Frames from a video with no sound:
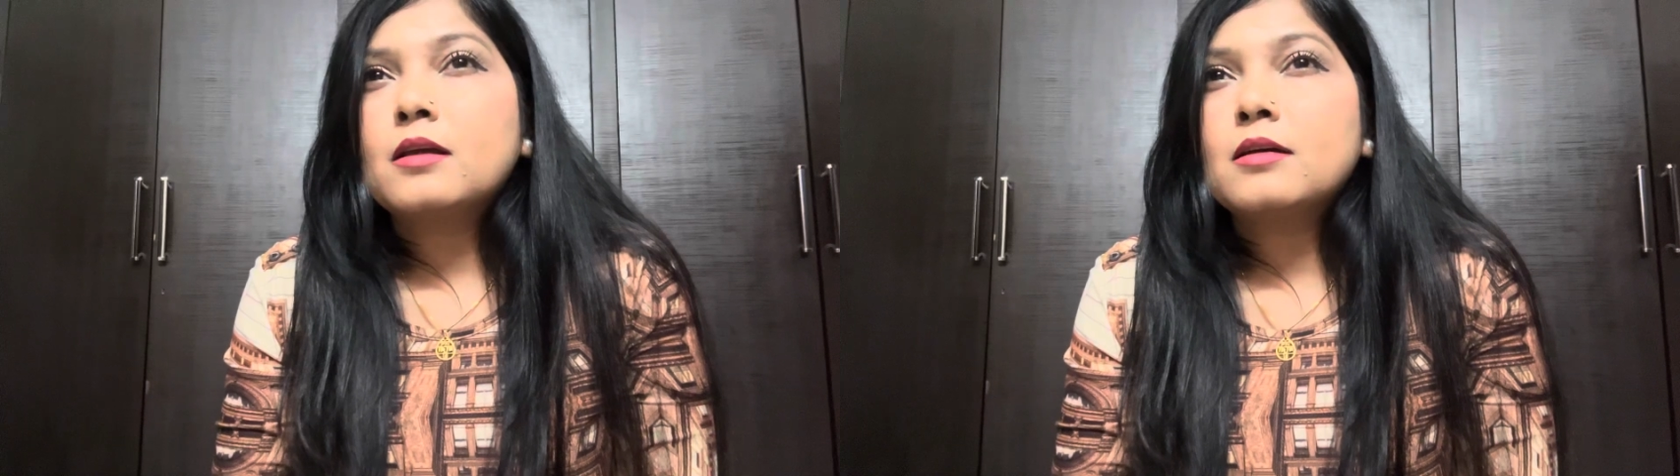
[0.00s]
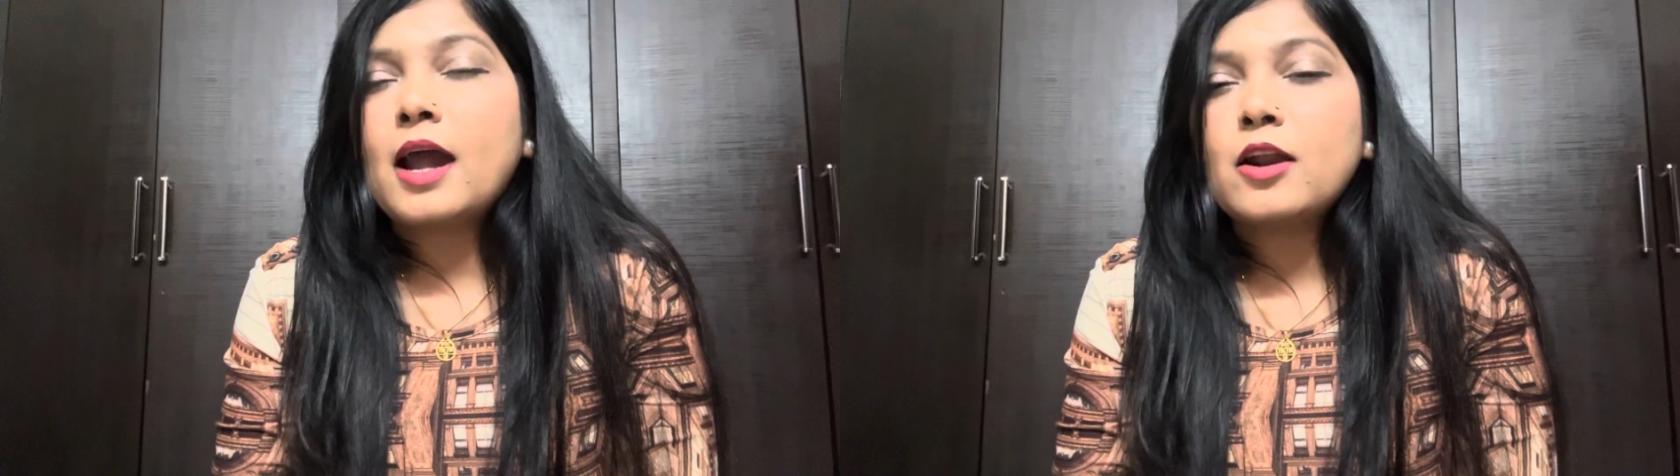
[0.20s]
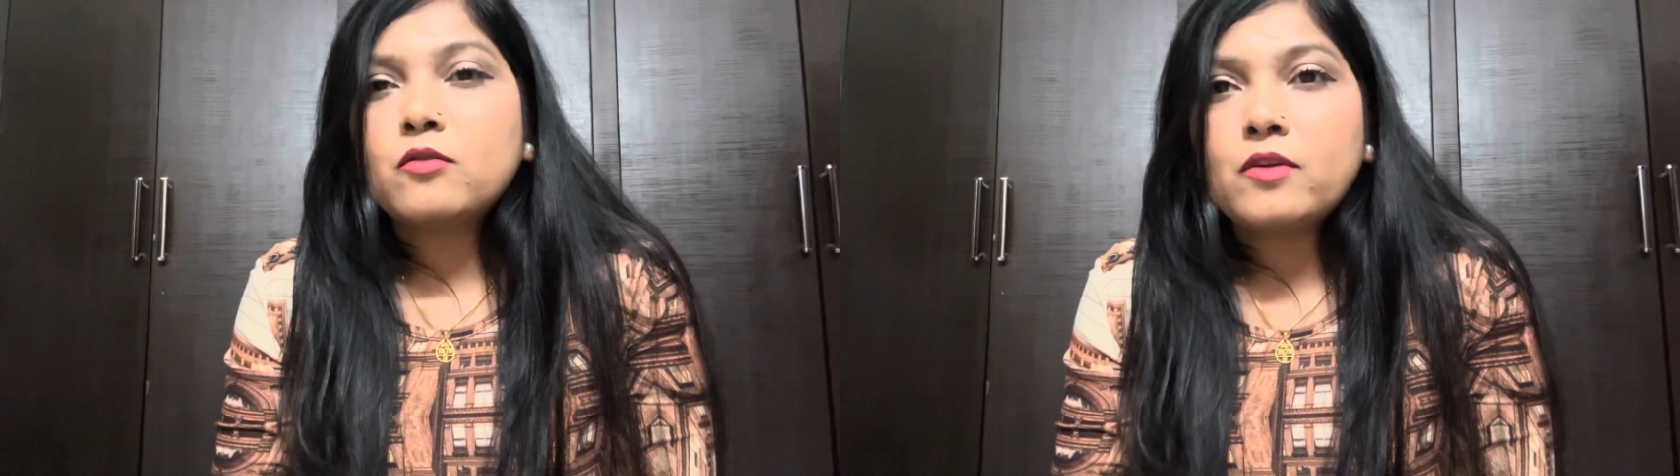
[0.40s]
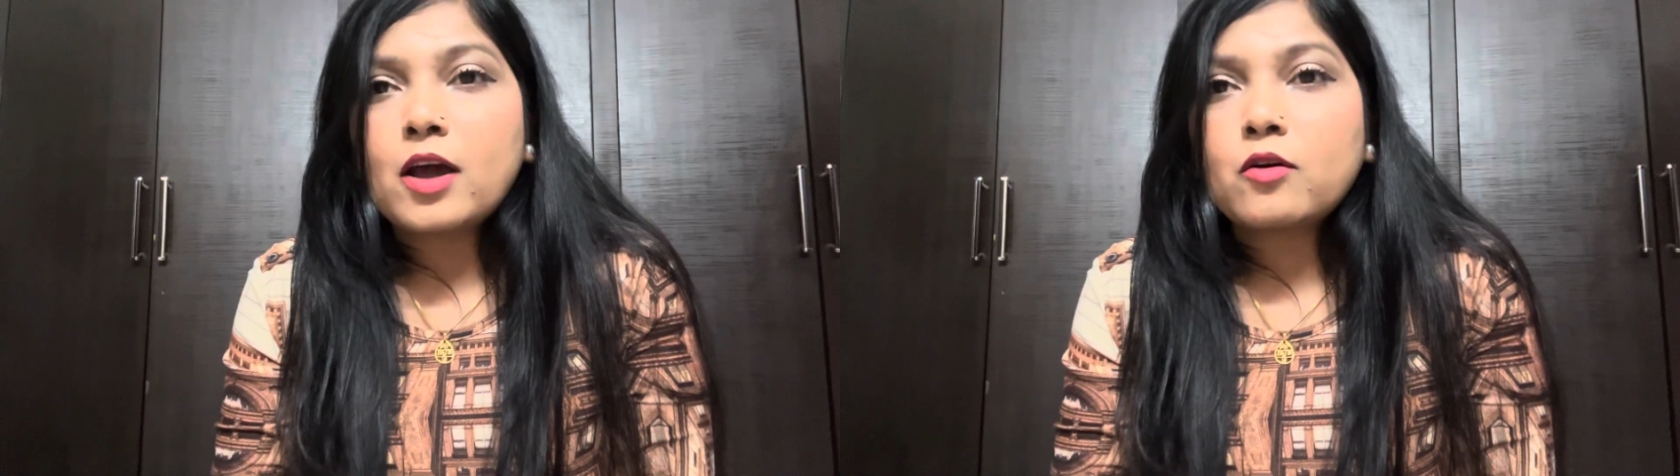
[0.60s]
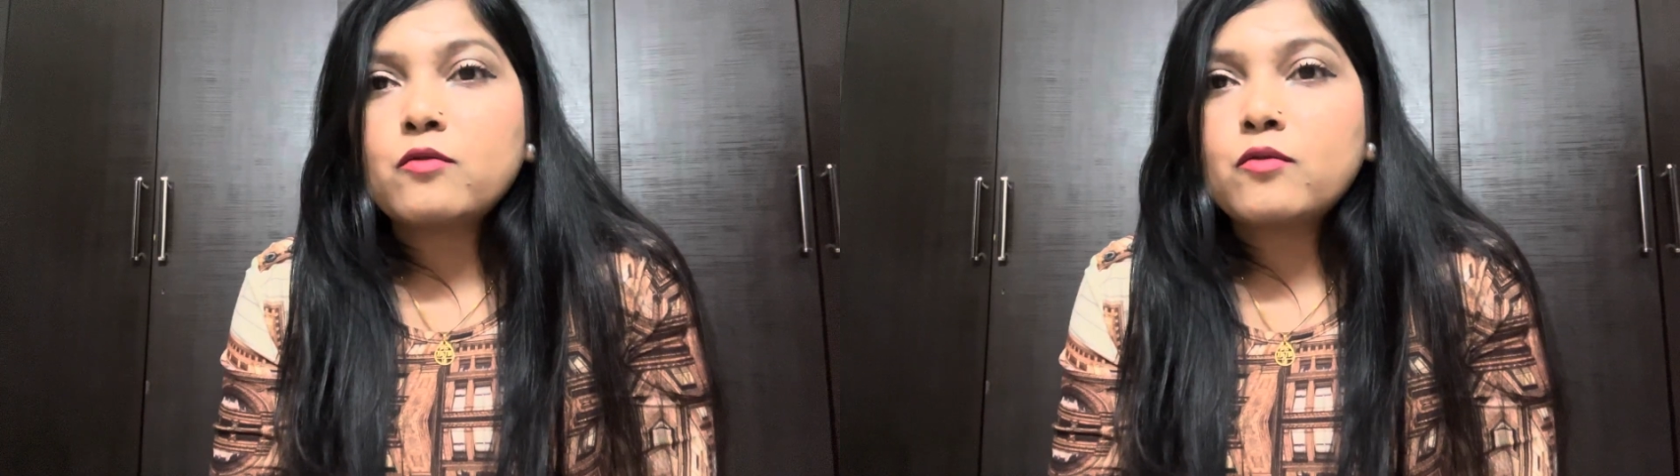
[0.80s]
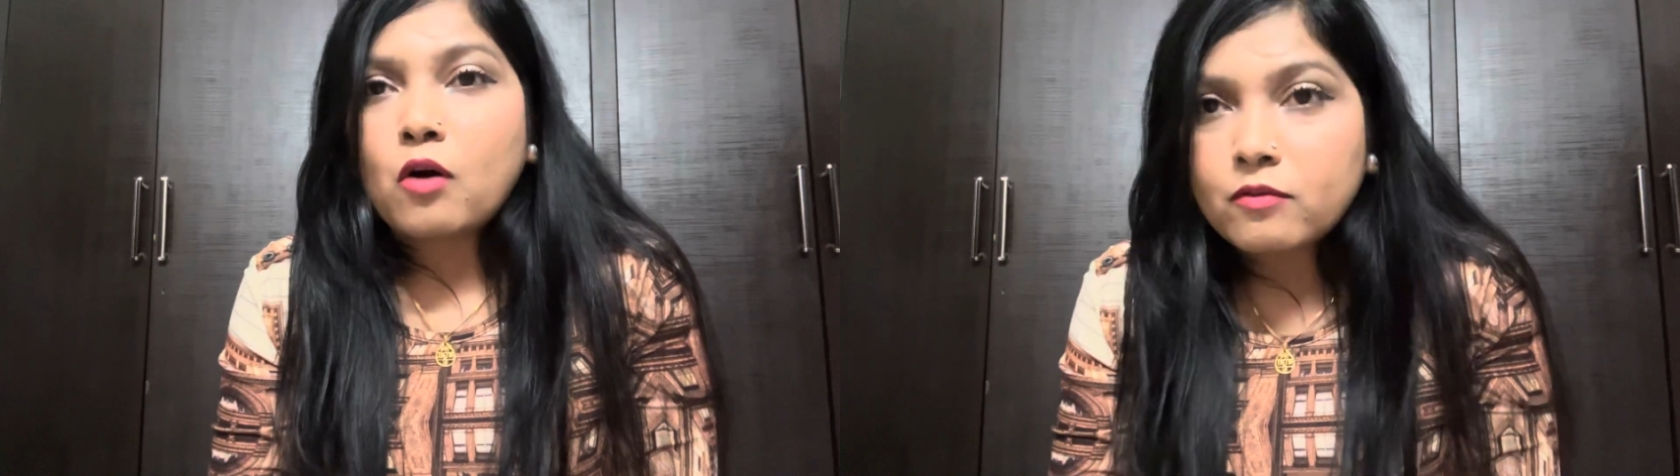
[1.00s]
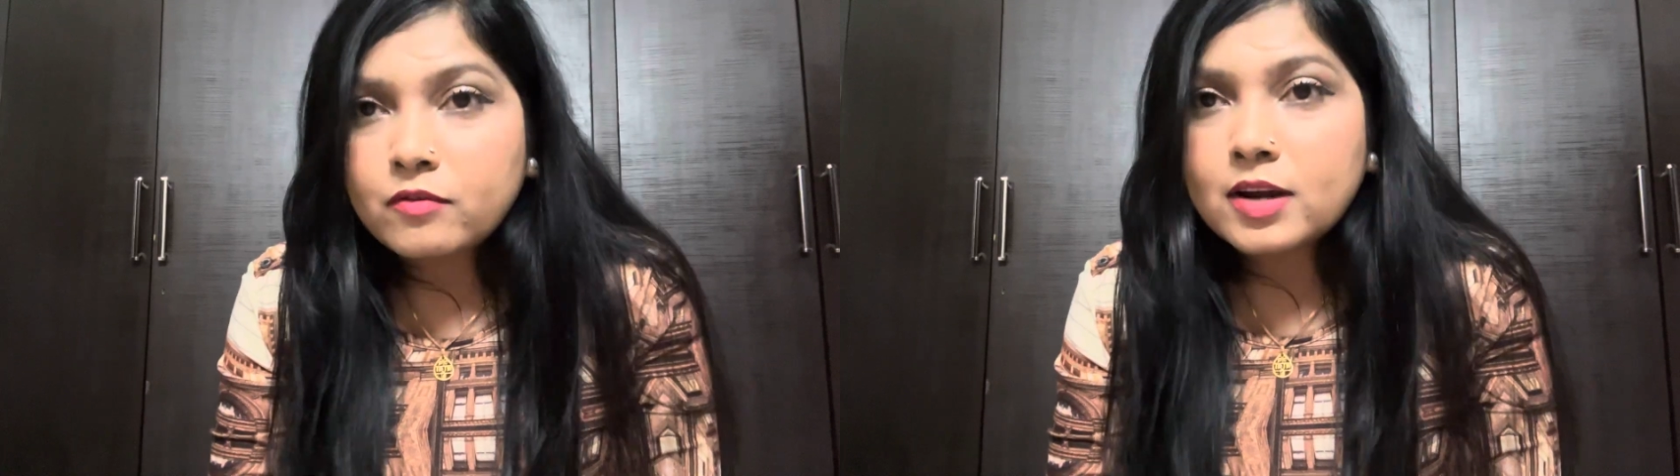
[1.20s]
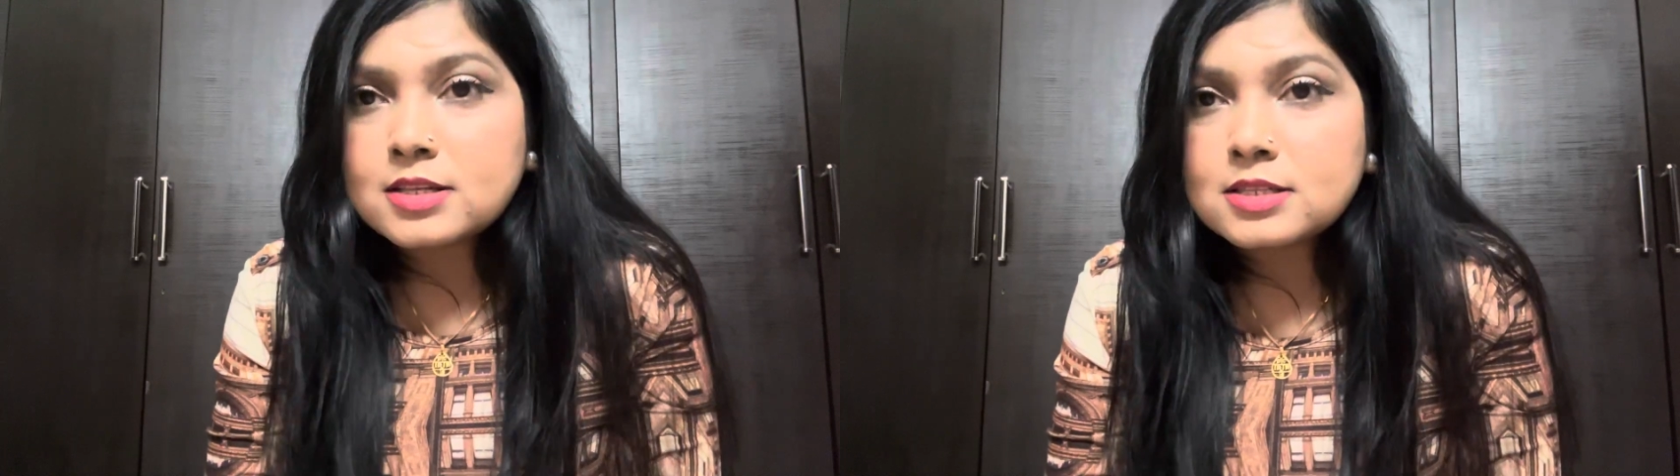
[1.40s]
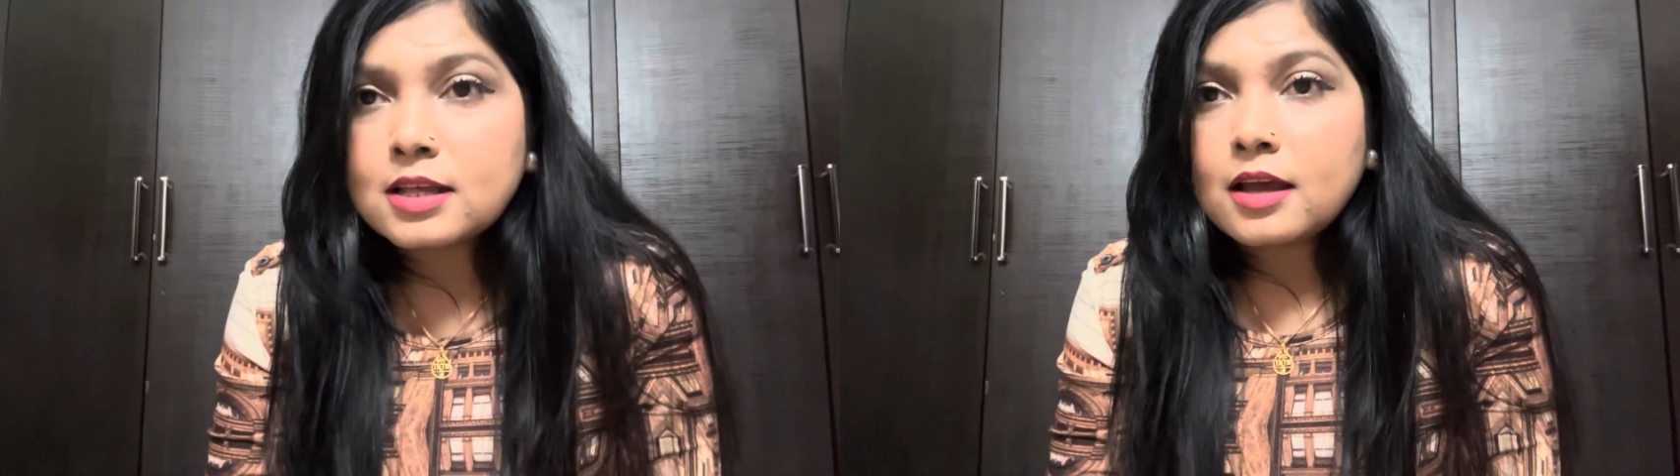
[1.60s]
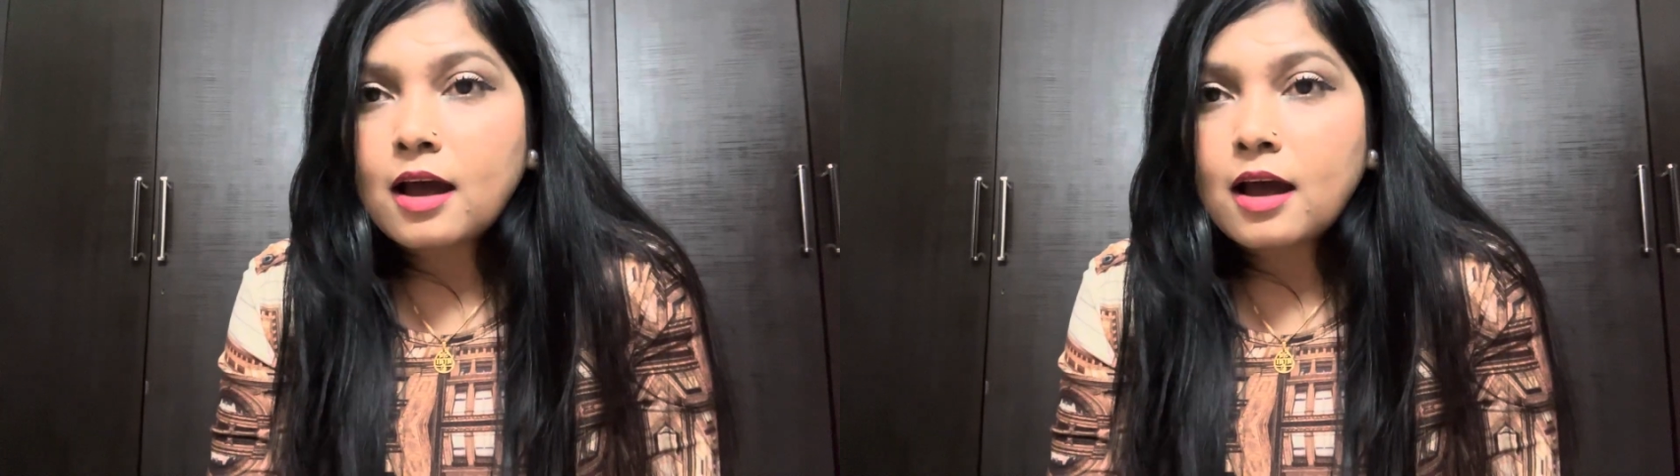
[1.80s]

kind of lack of confidence they